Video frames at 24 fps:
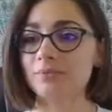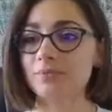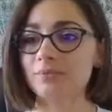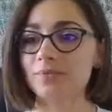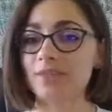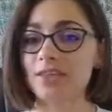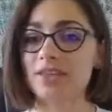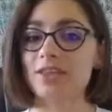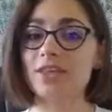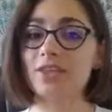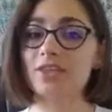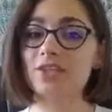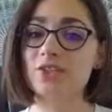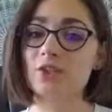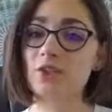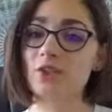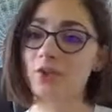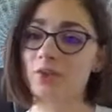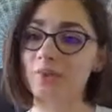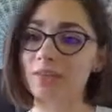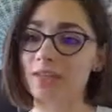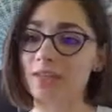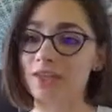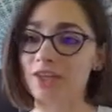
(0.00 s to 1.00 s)
the things that
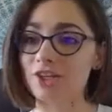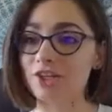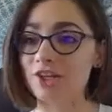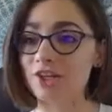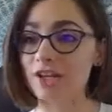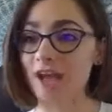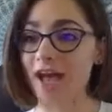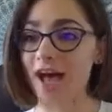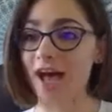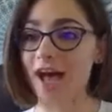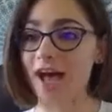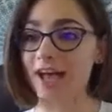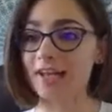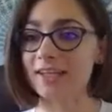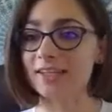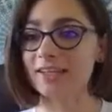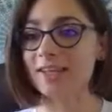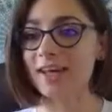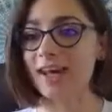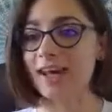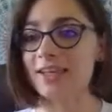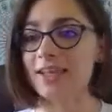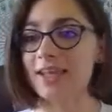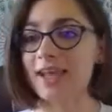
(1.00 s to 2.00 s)
you're really good at,
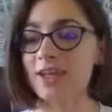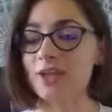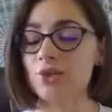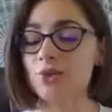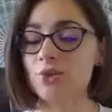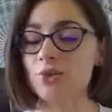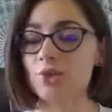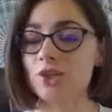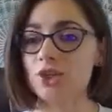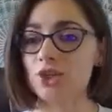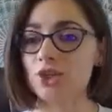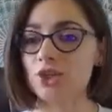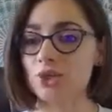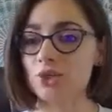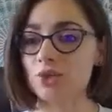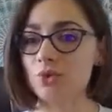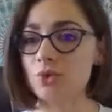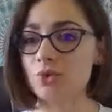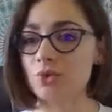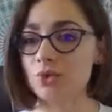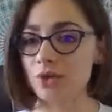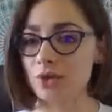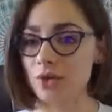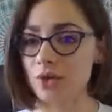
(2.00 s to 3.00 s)
and then you can
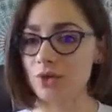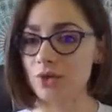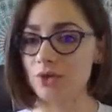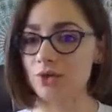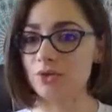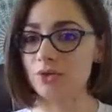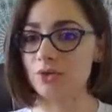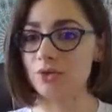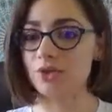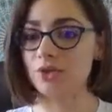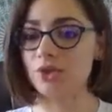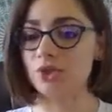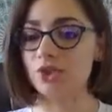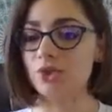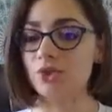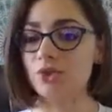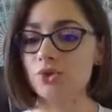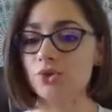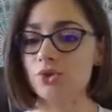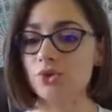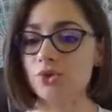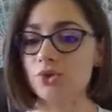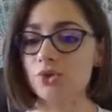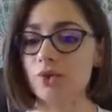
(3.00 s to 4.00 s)
use those
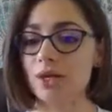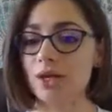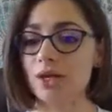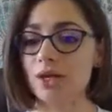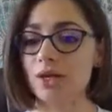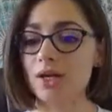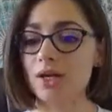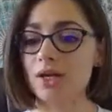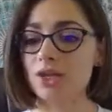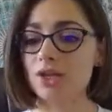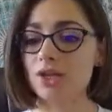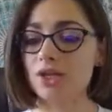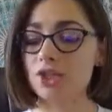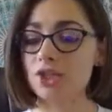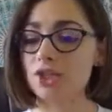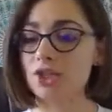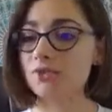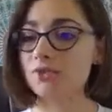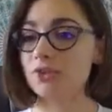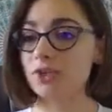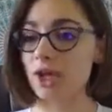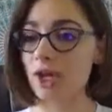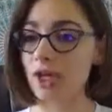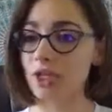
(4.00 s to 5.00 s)
to
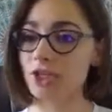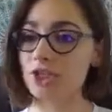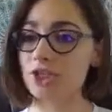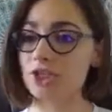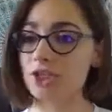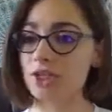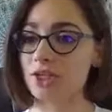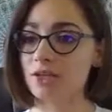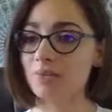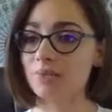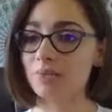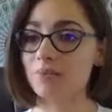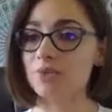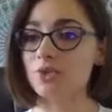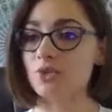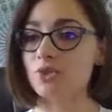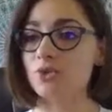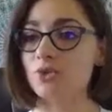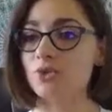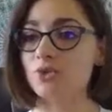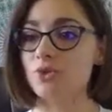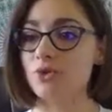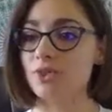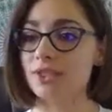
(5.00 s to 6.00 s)
shift your energy,
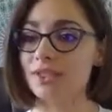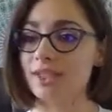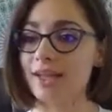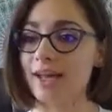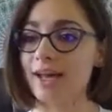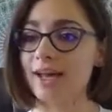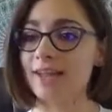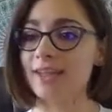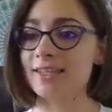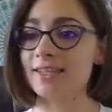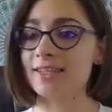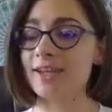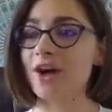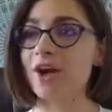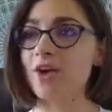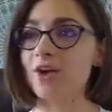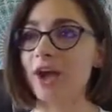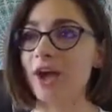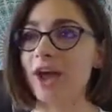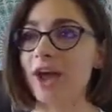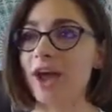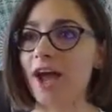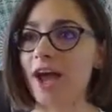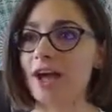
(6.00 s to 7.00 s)
to decide that,
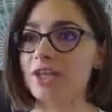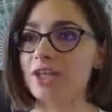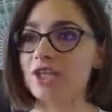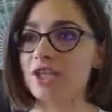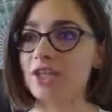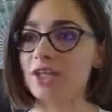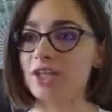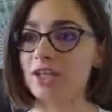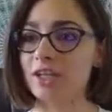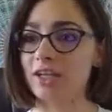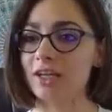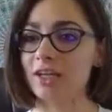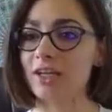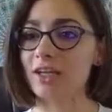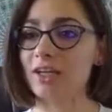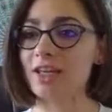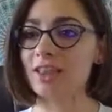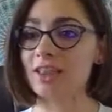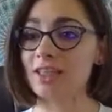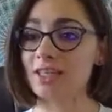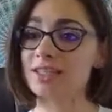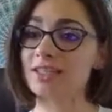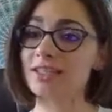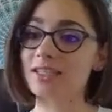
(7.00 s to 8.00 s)
okay, actually,
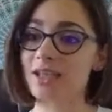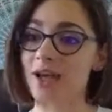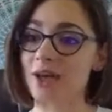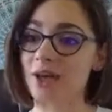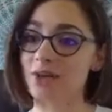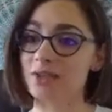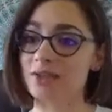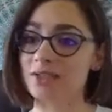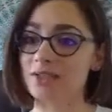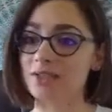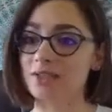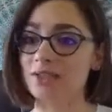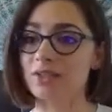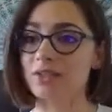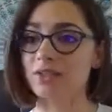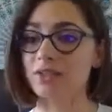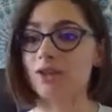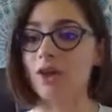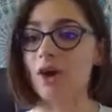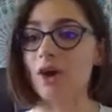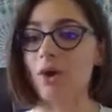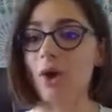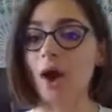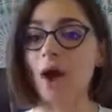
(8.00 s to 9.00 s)
this is how this is going to
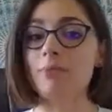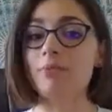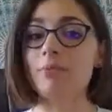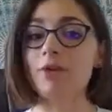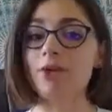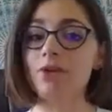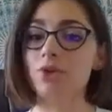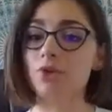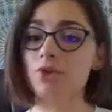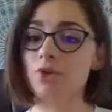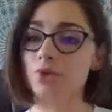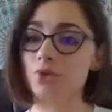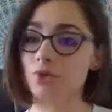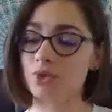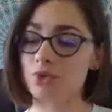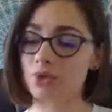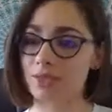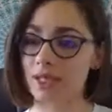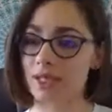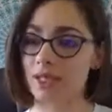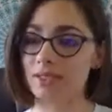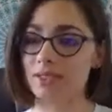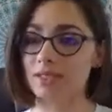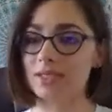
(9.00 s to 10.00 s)
go. I'm going to use
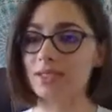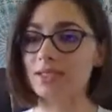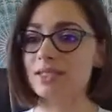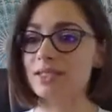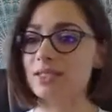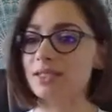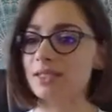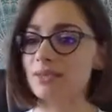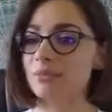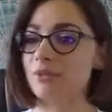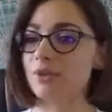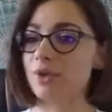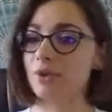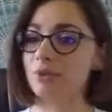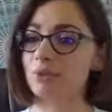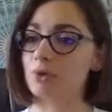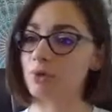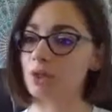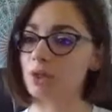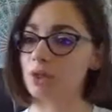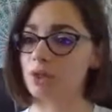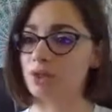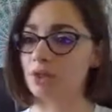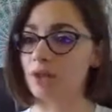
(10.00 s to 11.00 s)
this. This is something I'm
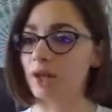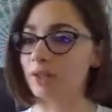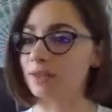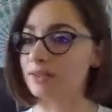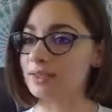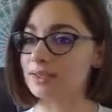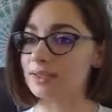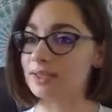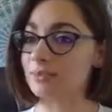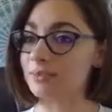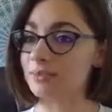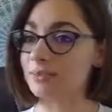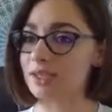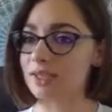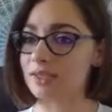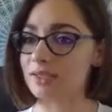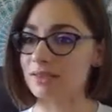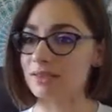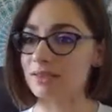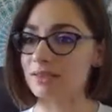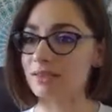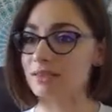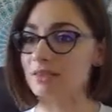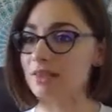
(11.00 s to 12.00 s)
really good at. This comes
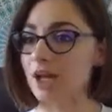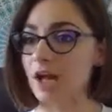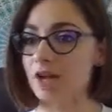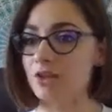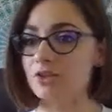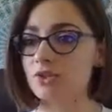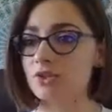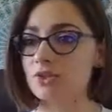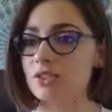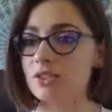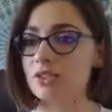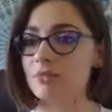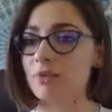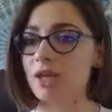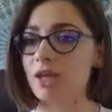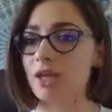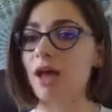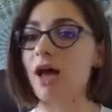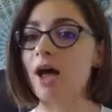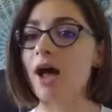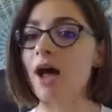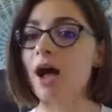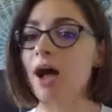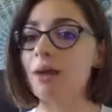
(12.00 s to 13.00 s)
easily and naturally to me.
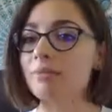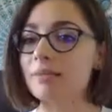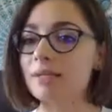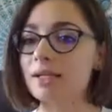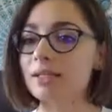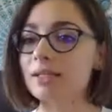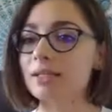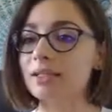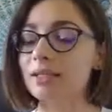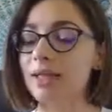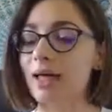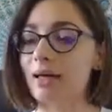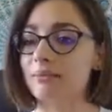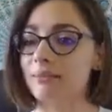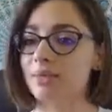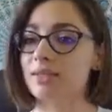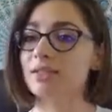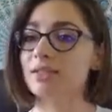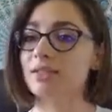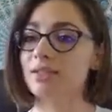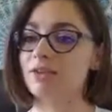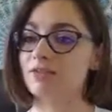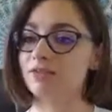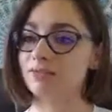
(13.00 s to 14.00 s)
I'm going to let
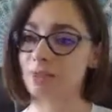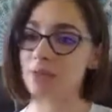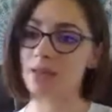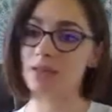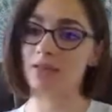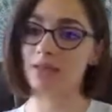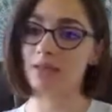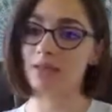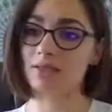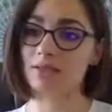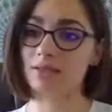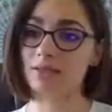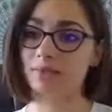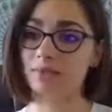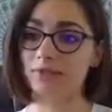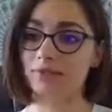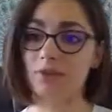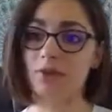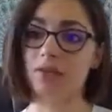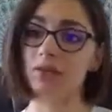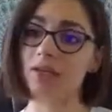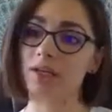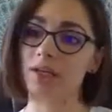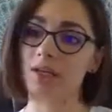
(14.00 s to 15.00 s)
myself be this
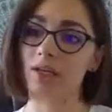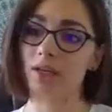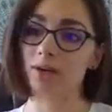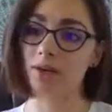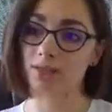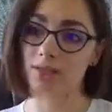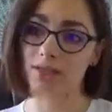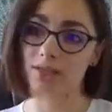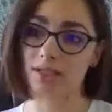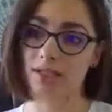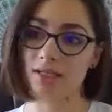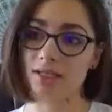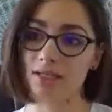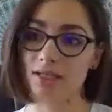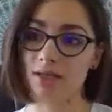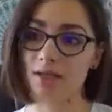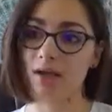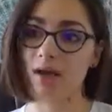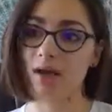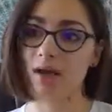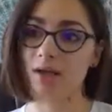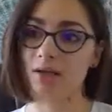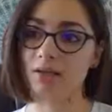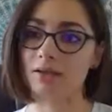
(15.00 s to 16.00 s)
fully and authentically,
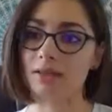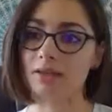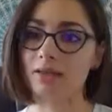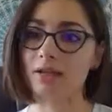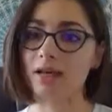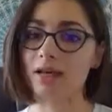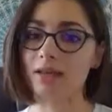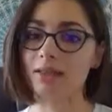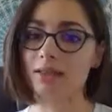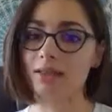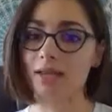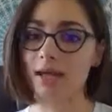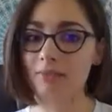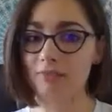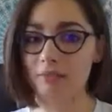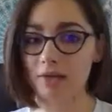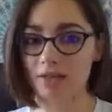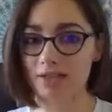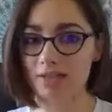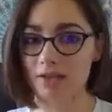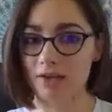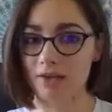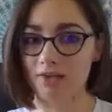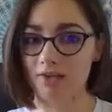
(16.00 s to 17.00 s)
and let
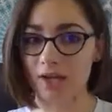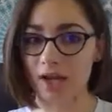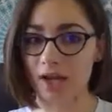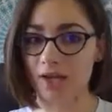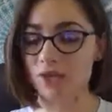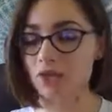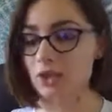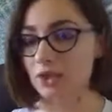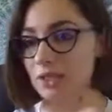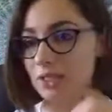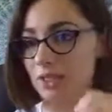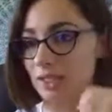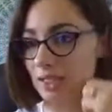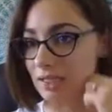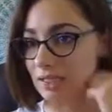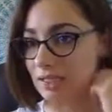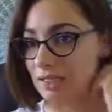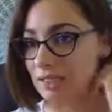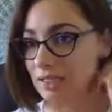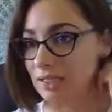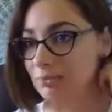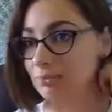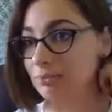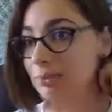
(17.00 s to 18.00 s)
myself naturally and
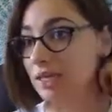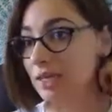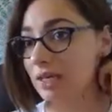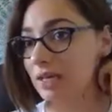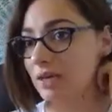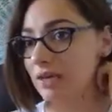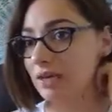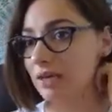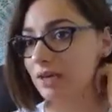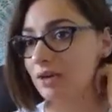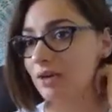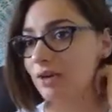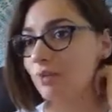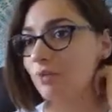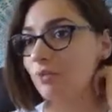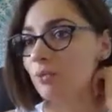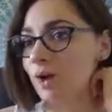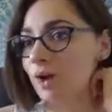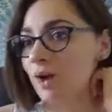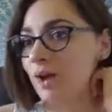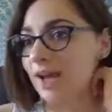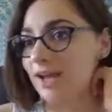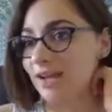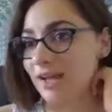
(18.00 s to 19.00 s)
easily be
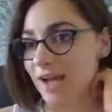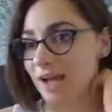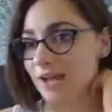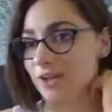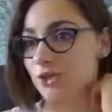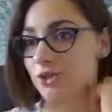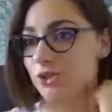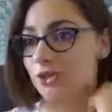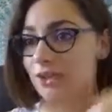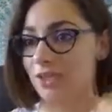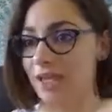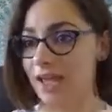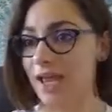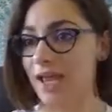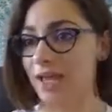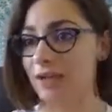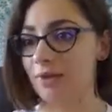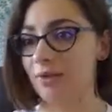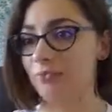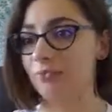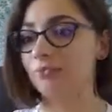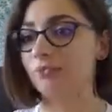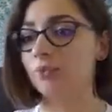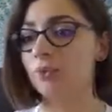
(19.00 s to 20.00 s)
what I naturally am.
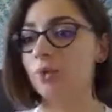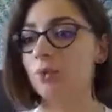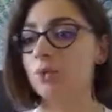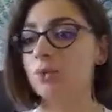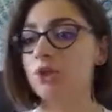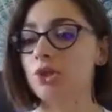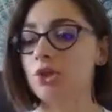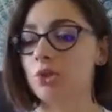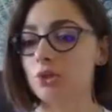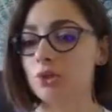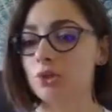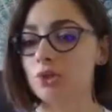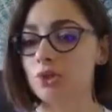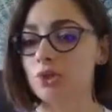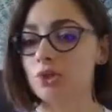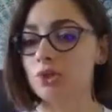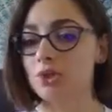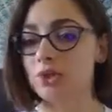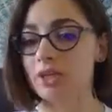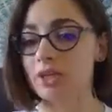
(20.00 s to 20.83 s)
When you use your